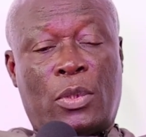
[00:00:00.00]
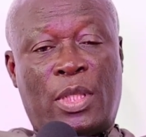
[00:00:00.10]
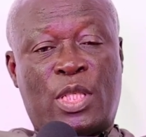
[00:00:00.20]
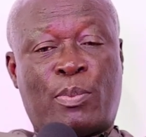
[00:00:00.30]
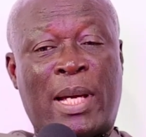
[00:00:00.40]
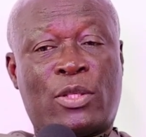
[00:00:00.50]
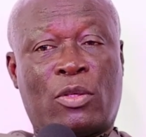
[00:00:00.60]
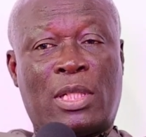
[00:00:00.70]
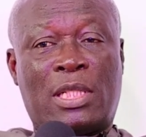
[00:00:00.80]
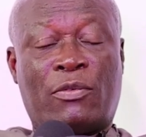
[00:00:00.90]
in spite
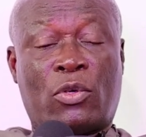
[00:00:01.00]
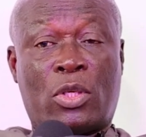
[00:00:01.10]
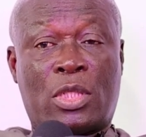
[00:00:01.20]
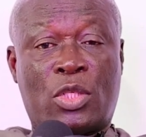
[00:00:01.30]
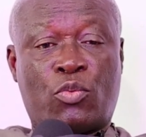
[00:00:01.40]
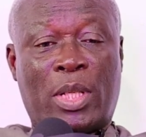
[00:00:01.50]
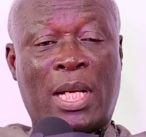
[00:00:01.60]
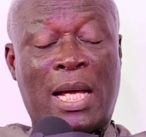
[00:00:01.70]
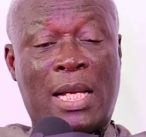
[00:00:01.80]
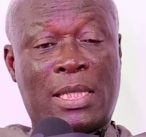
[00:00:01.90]
of the difficulties we
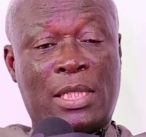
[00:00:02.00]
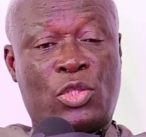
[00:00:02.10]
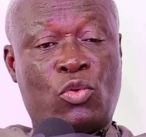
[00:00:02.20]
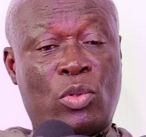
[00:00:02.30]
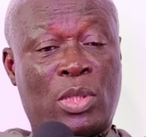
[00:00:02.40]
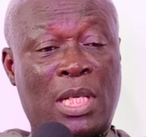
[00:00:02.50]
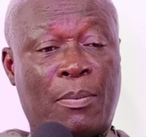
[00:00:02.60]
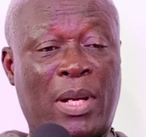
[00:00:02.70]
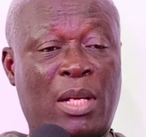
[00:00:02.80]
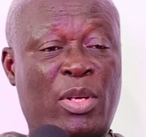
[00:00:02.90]
had in choosing a
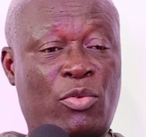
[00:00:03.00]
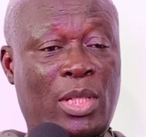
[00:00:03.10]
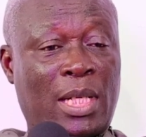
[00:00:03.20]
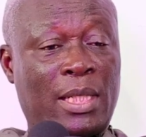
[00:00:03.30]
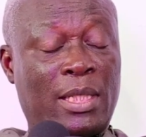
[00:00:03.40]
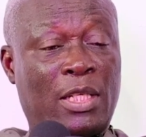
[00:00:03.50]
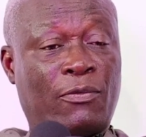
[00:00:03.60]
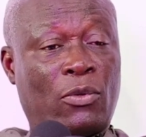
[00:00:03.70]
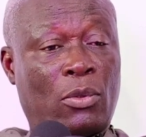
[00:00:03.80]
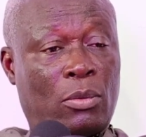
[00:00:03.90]
parliamentary candidate
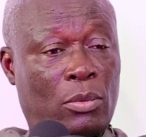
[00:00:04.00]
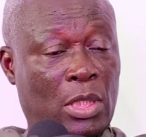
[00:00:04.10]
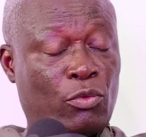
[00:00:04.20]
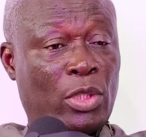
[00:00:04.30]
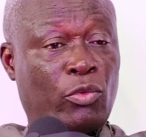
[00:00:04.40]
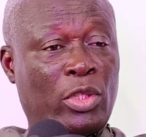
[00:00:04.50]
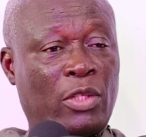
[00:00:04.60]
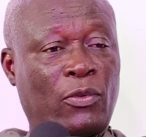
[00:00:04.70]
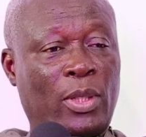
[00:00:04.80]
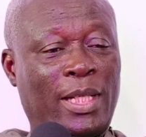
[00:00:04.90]
for the
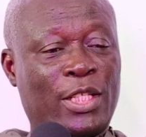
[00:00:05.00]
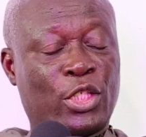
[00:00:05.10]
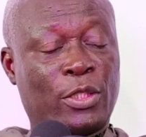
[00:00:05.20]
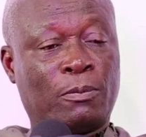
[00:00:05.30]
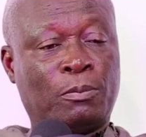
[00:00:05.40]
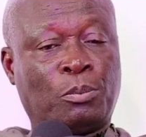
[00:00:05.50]
2024 election.